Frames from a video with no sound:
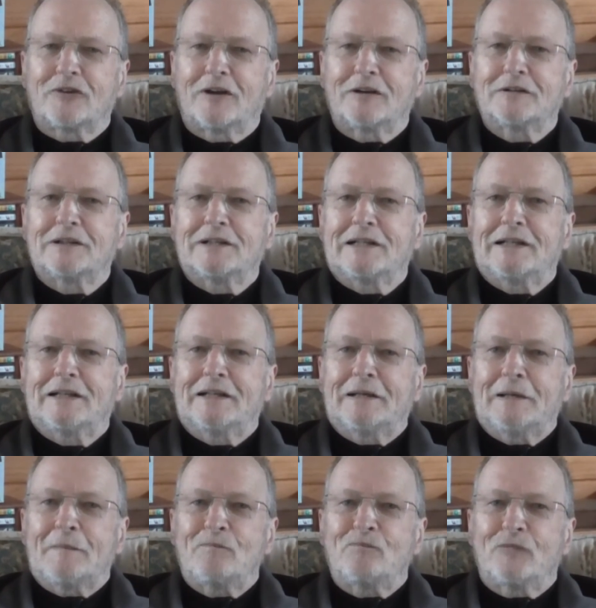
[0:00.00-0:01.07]
So
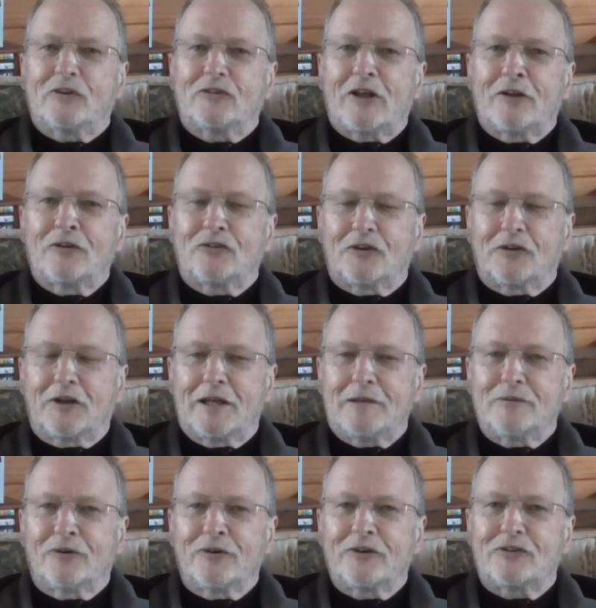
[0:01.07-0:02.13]
it tends to
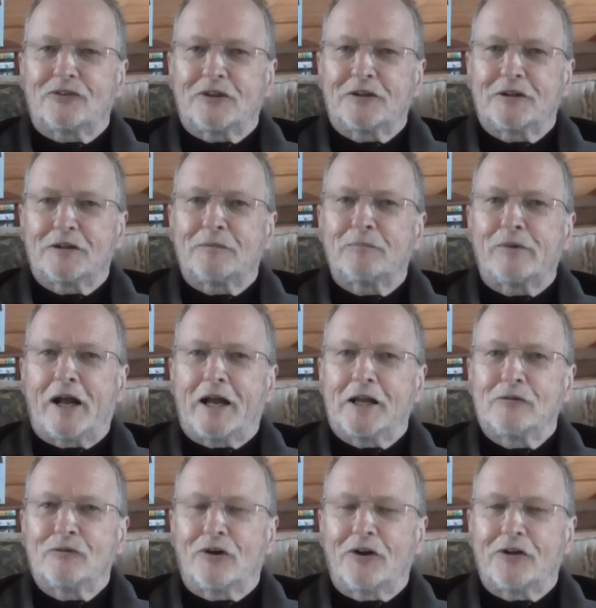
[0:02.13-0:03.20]
keep you honest in the
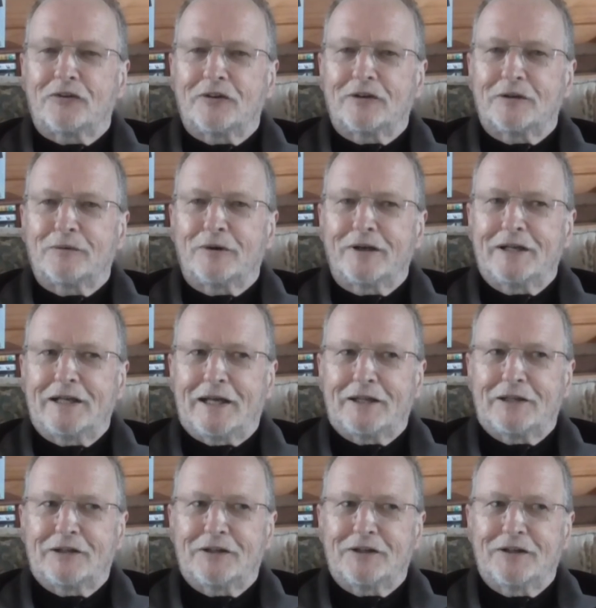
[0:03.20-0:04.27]
bragging rights in a way,
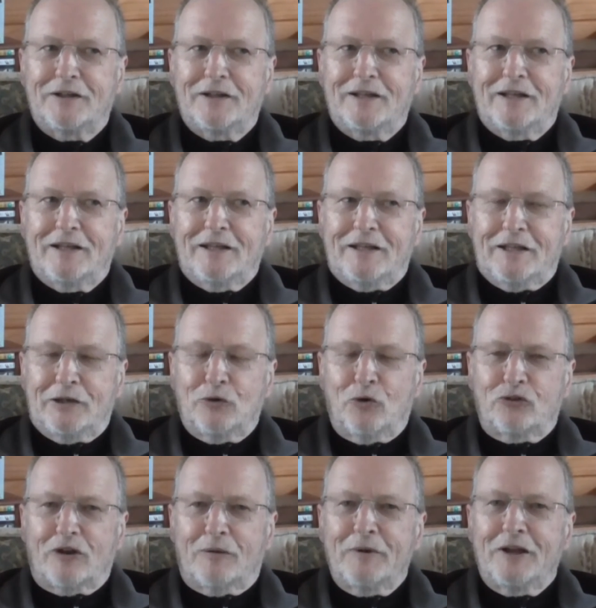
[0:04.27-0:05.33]
and it
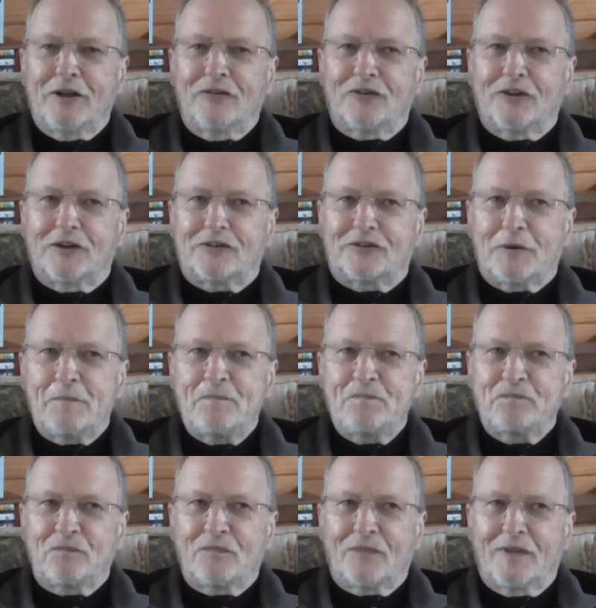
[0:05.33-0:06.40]
also means that
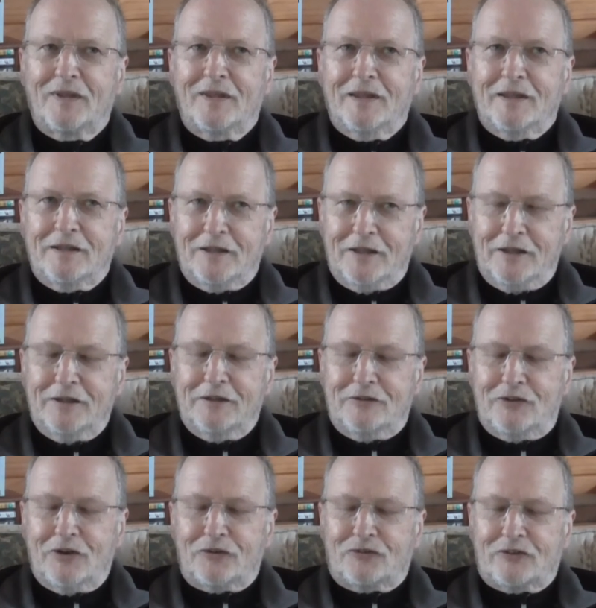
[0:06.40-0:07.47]

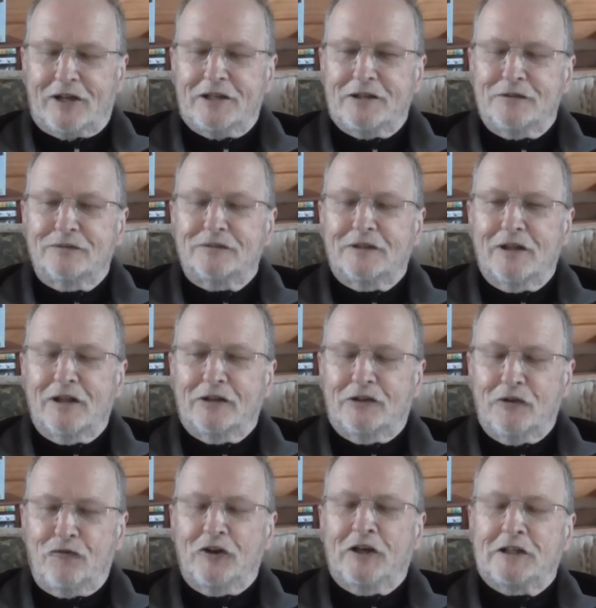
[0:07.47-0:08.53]
it does tell you
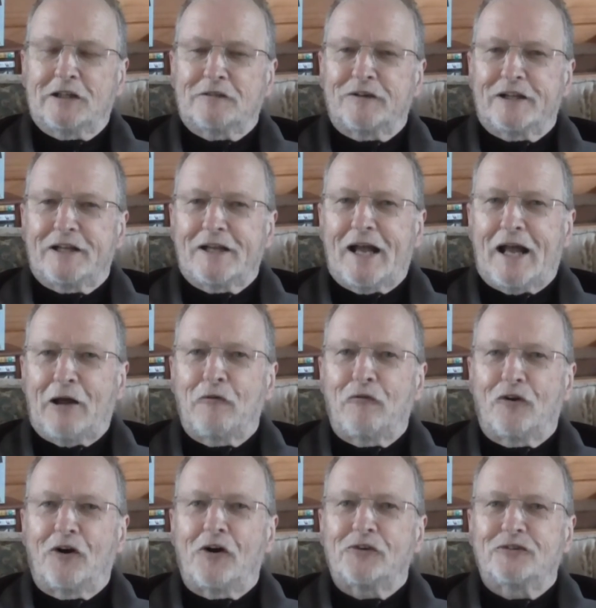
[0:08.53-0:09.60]
definitively how
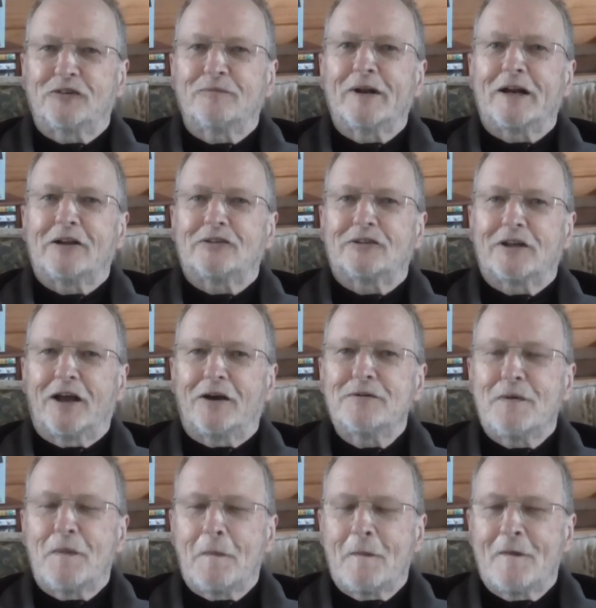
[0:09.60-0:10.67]
fast you've managed to go.